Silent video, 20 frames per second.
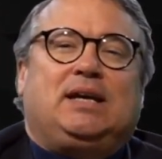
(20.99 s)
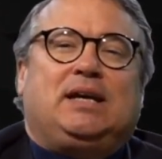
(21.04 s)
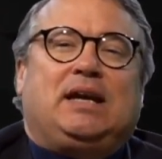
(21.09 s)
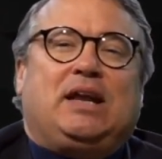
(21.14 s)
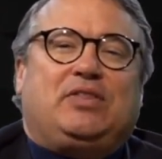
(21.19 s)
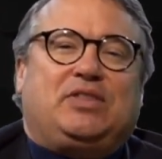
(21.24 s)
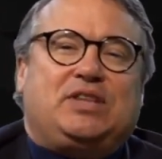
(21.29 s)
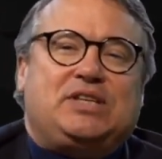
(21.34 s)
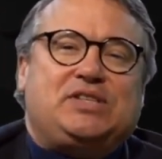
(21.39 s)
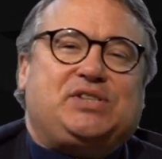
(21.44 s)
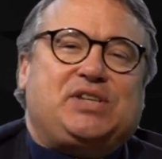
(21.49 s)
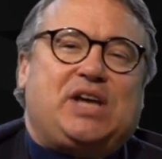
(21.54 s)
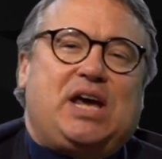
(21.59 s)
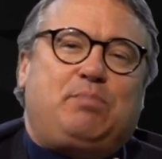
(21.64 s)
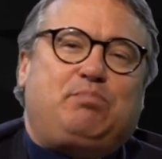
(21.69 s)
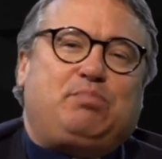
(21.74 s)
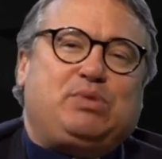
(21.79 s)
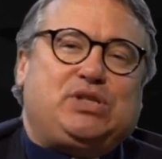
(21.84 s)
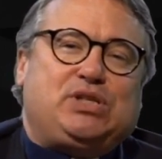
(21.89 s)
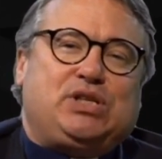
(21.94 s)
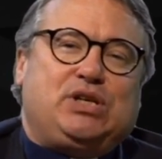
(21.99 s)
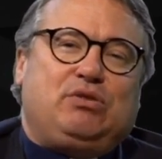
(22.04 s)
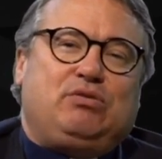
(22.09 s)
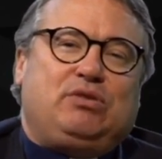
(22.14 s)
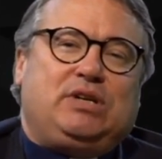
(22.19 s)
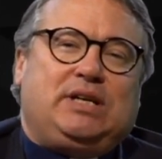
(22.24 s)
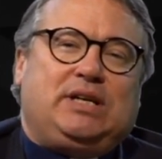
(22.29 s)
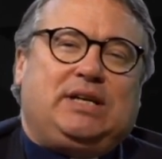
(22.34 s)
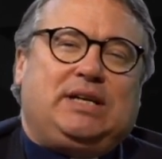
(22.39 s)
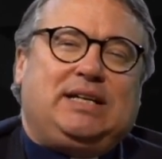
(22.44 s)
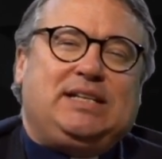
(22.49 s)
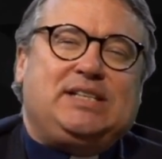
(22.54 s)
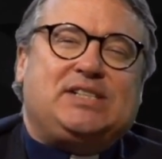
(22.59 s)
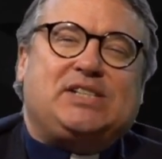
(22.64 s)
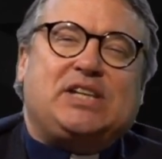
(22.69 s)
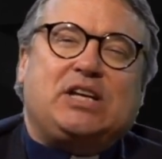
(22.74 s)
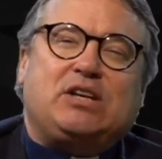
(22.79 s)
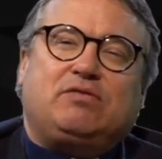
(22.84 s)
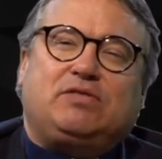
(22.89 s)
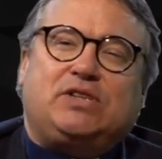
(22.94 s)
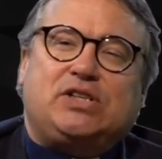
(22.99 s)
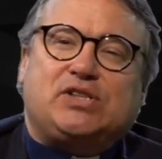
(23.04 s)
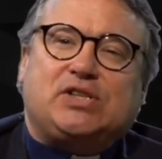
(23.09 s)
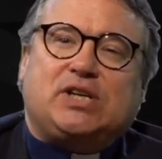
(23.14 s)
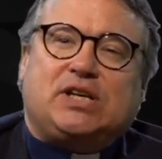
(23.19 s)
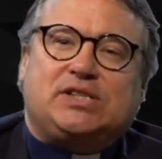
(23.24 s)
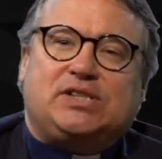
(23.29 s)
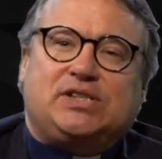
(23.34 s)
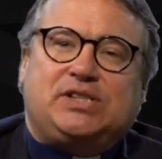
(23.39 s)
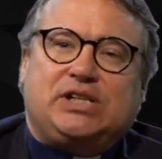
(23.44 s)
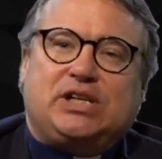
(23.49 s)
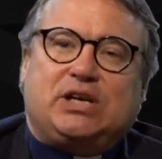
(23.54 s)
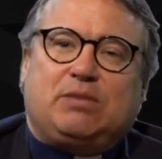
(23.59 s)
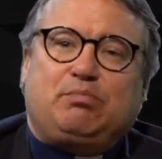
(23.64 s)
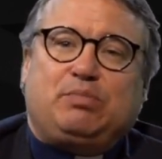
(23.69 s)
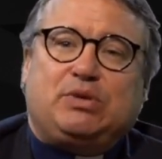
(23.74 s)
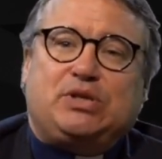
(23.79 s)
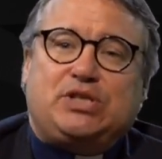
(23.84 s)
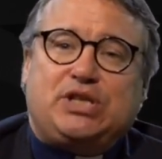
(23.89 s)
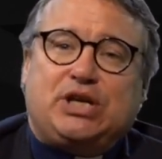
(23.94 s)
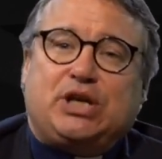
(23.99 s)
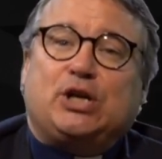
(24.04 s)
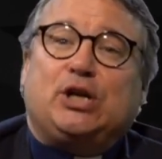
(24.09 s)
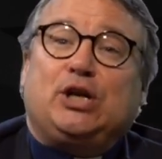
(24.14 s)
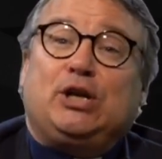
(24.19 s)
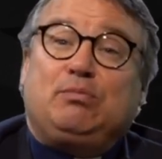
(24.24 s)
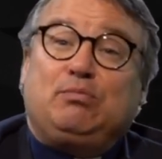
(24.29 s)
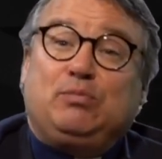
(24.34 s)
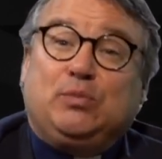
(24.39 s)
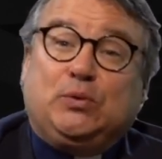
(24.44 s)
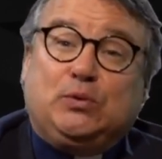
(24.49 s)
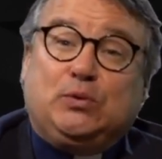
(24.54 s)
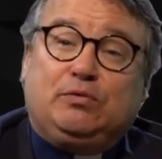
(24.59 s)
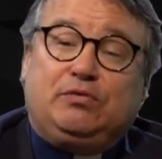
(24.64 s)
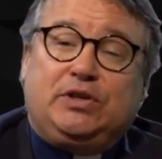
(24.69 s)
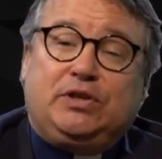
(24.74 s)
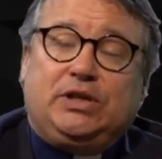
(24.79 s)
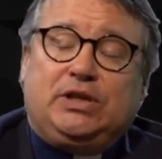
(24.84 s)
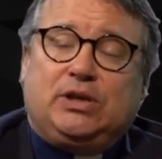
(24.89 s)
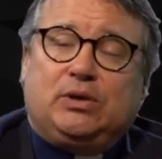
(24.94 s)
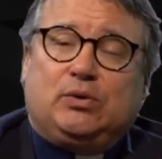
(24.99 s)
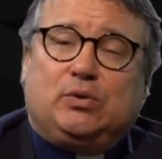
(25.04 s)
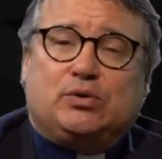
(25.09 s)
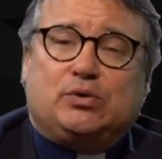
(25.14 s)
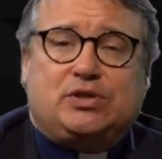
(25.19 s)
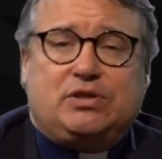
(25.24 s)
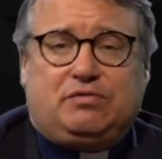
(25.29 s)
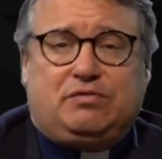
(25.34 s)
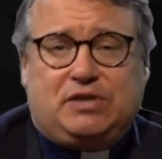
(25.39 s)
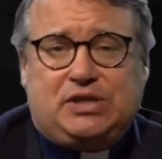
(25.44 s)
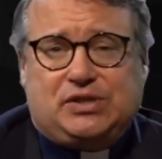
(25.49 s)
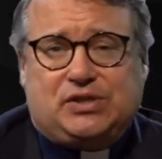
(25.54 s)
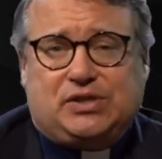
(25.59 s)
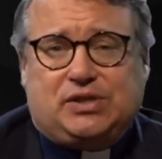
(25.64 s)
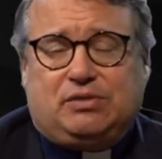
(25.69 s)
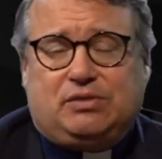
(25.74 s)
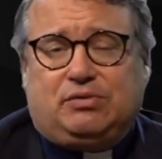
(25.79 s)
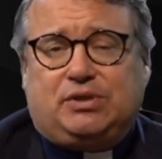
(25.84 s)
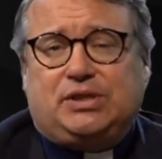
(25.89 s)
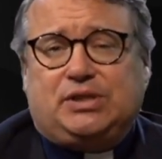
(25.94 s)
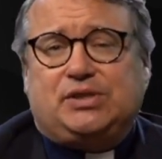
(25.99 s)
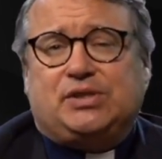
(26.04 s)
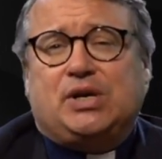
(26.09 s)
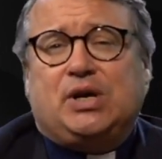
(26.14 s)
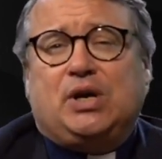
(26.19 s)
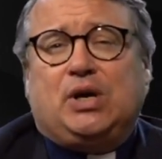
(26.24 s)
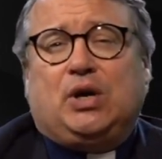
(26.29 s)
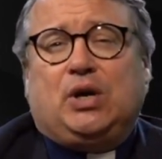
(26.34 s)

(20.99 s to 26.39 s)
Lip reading: In this episode, instead of discussing a particular movie or TV series,